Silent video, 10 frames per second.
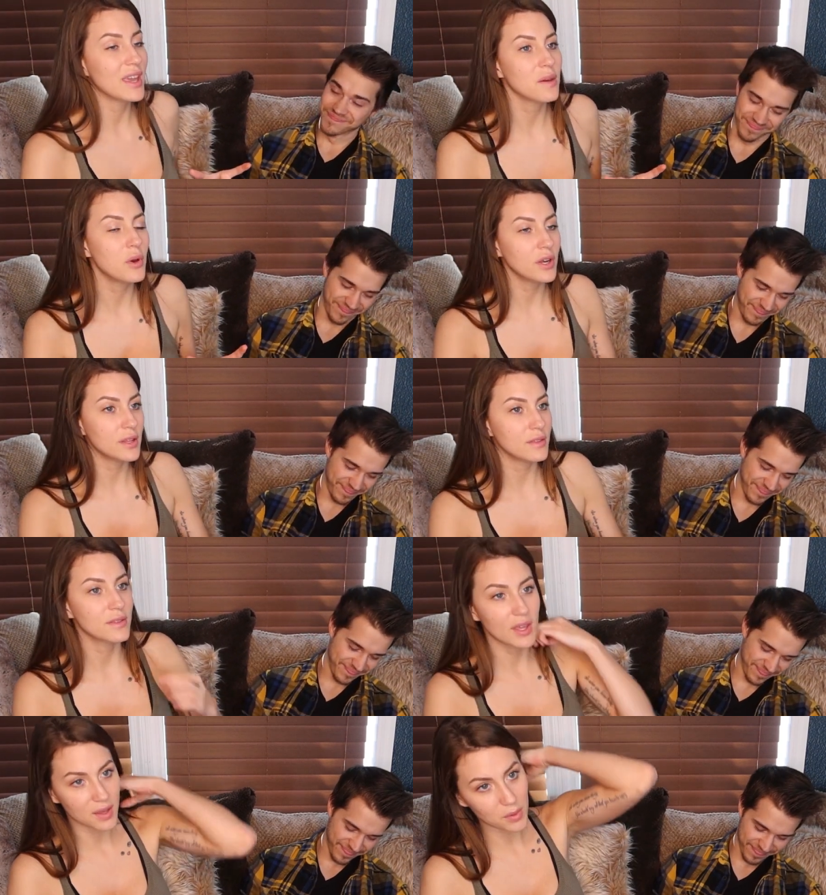Speaker 1: think about
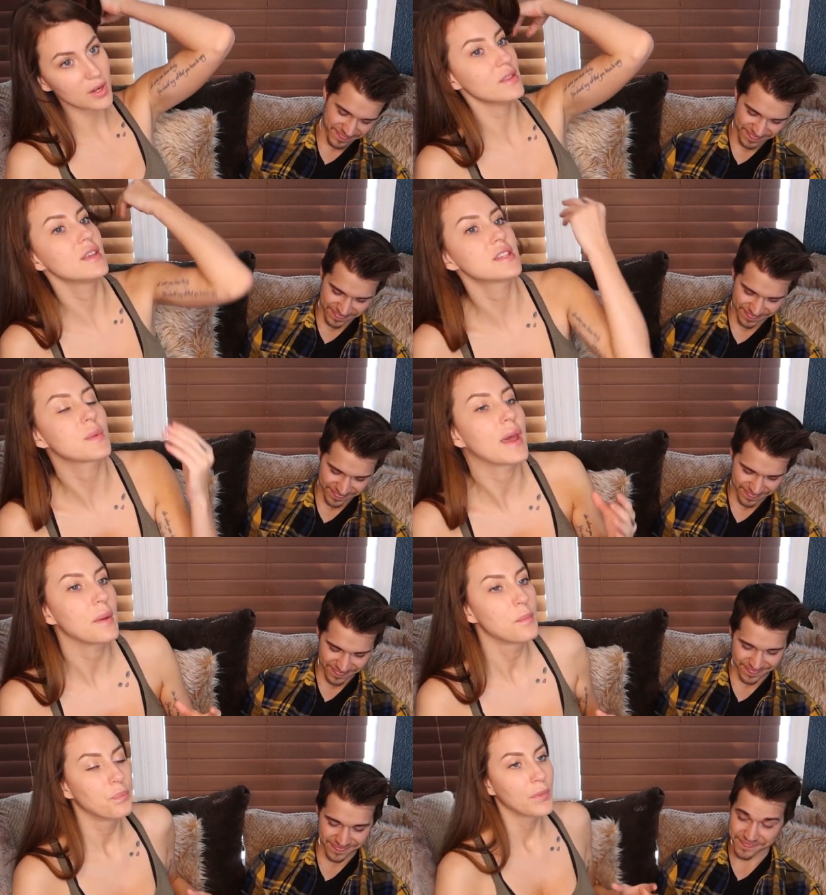it. Think about it this
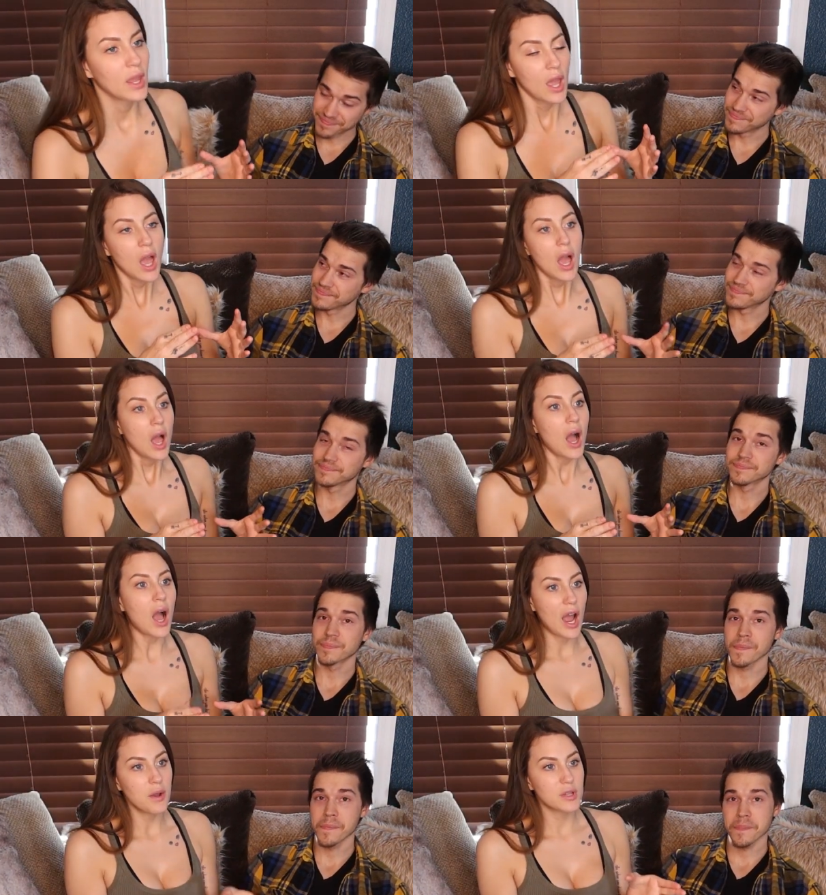way.
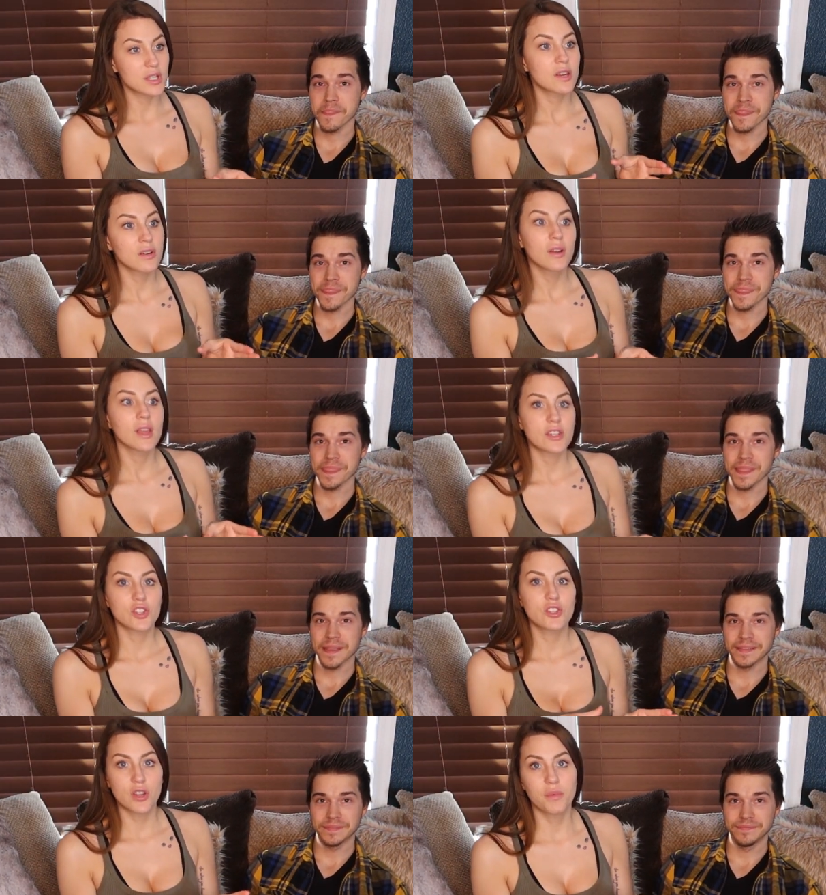I was in a
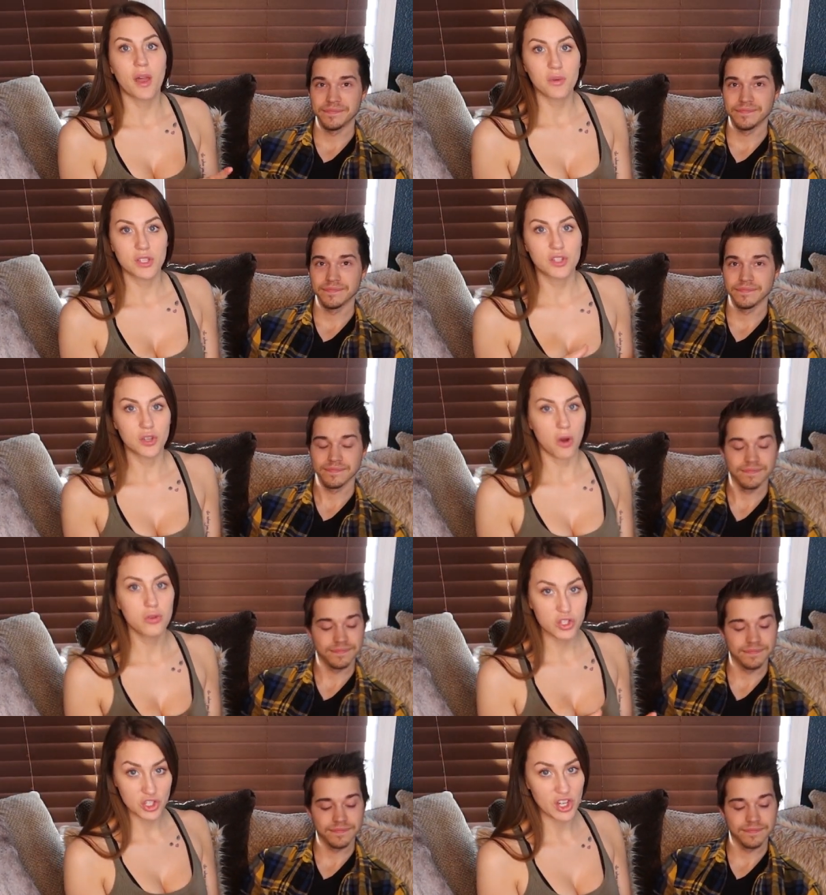relationship that was
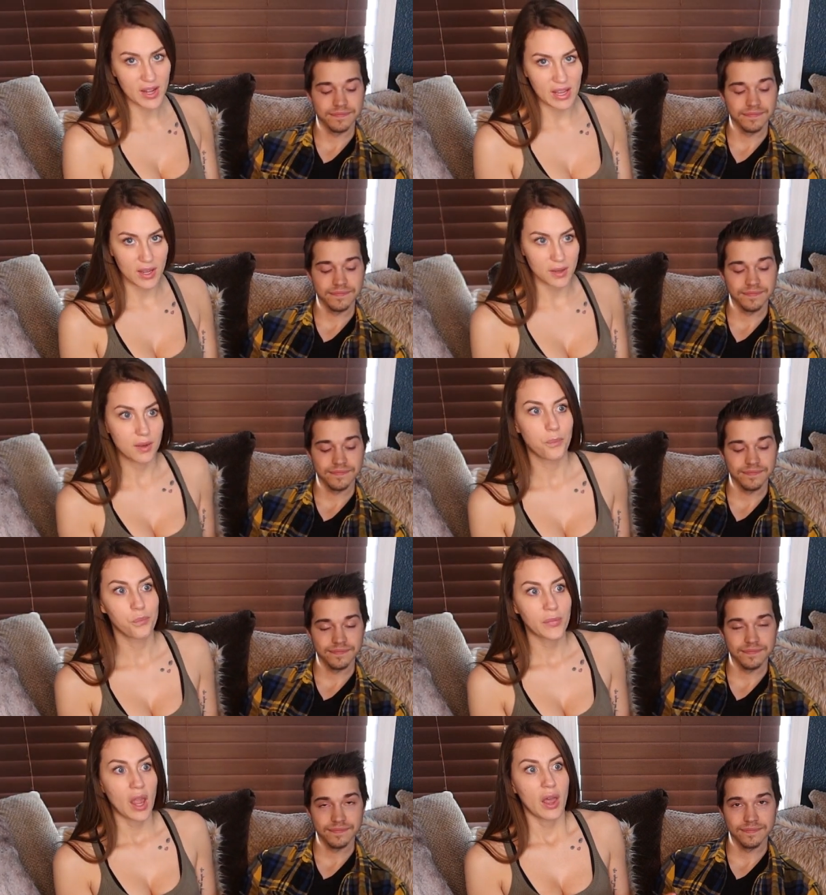so shitty
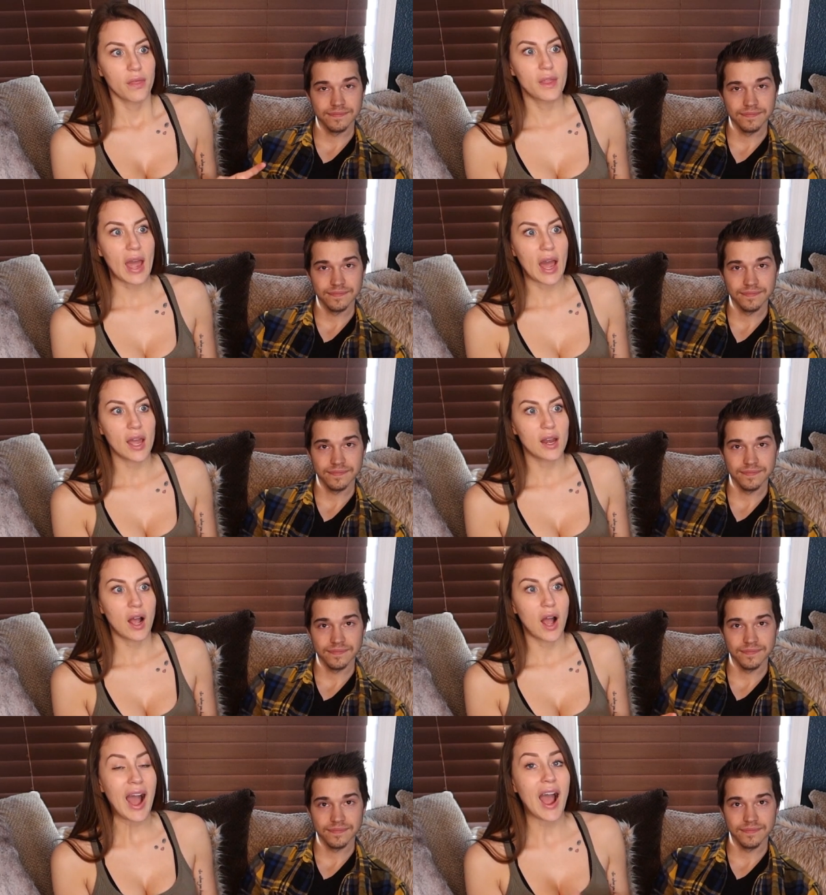that
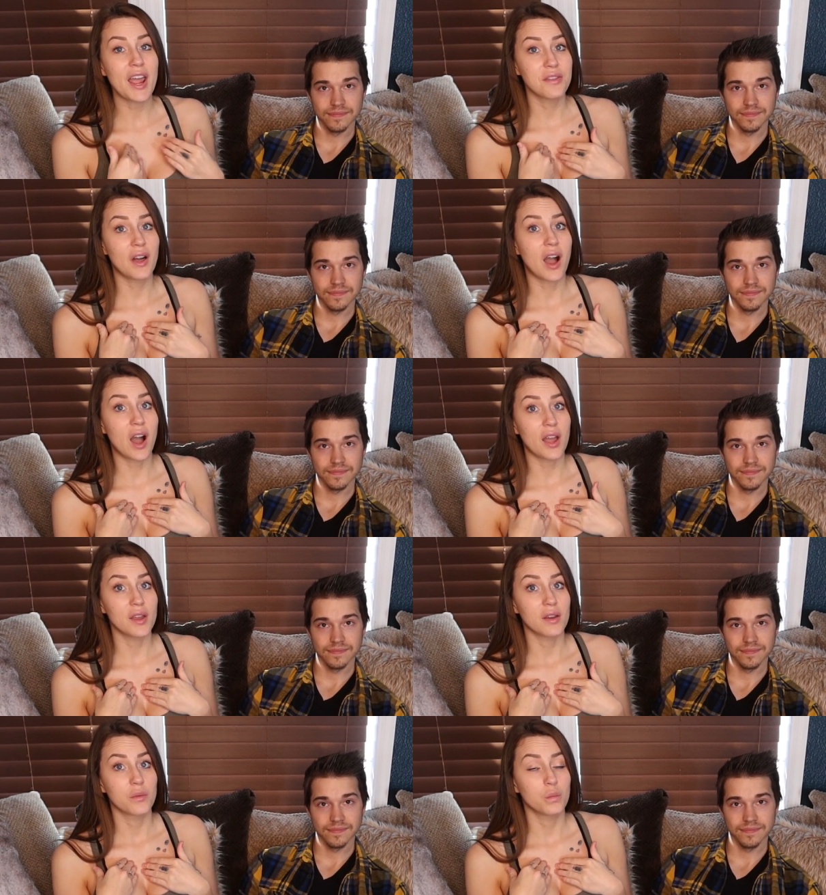I
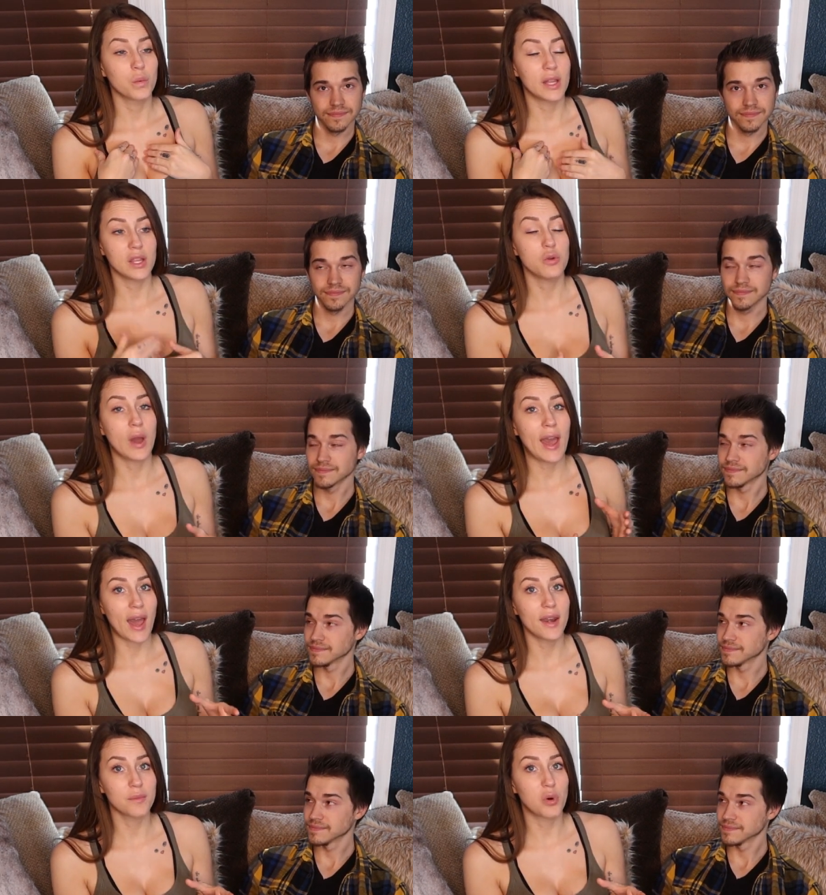thought when you
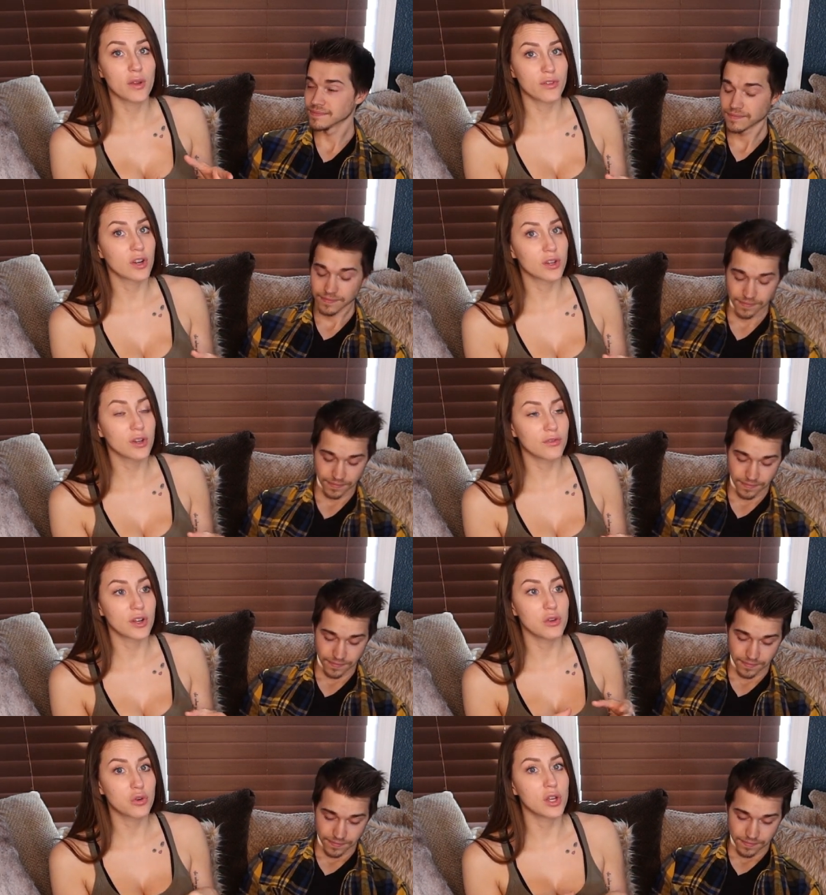had a boyfriend or
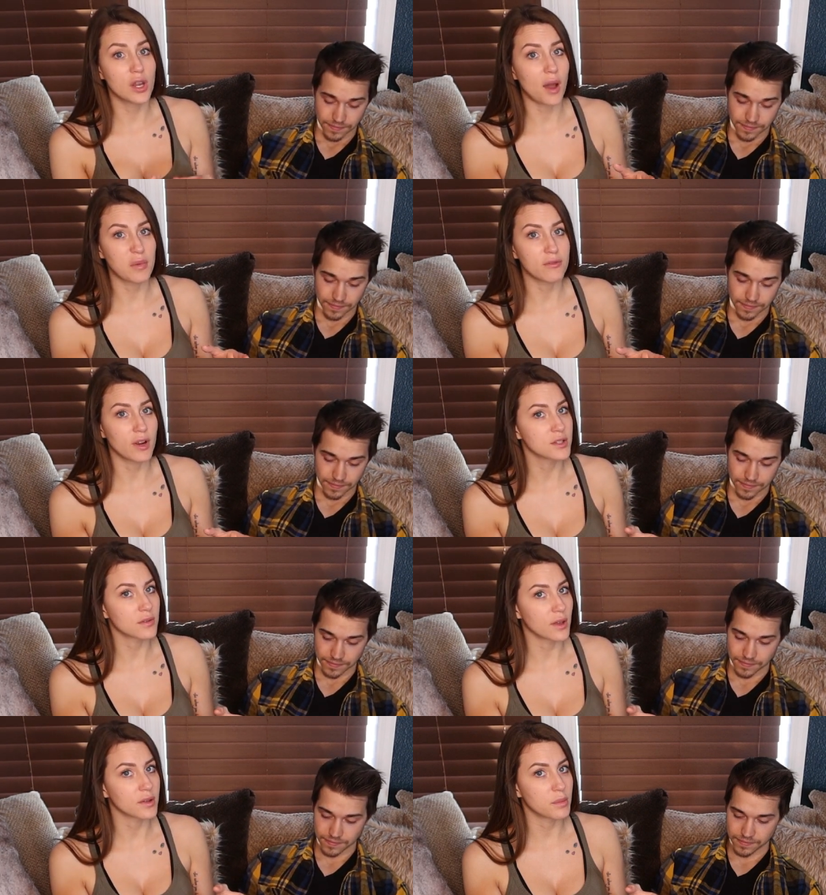girlfriend, you could not be
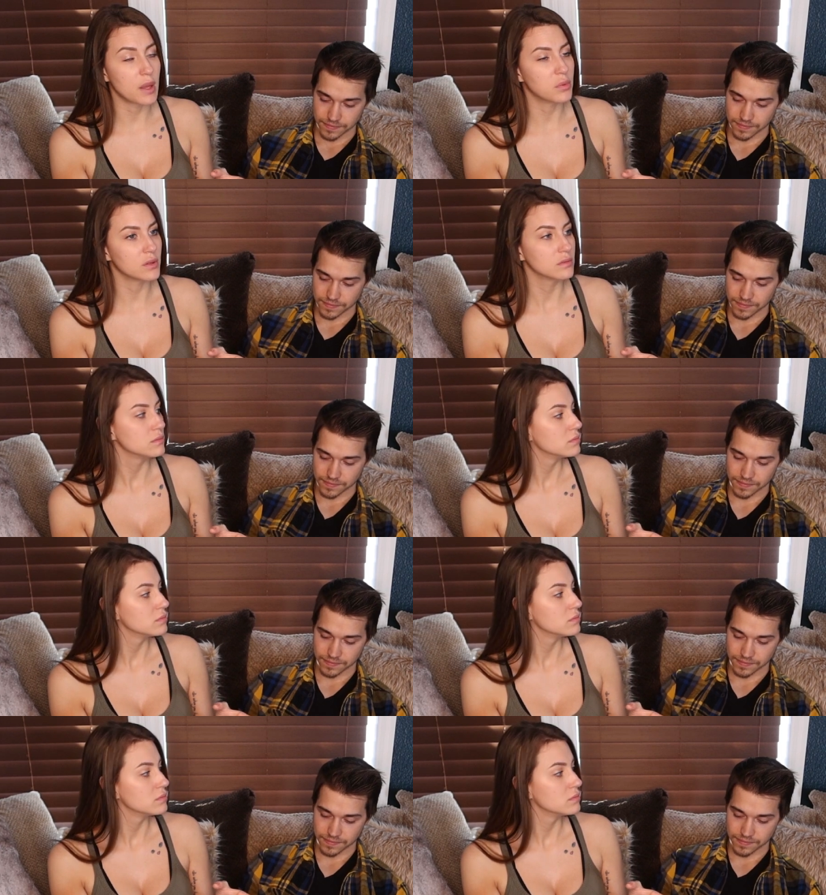friends with other people.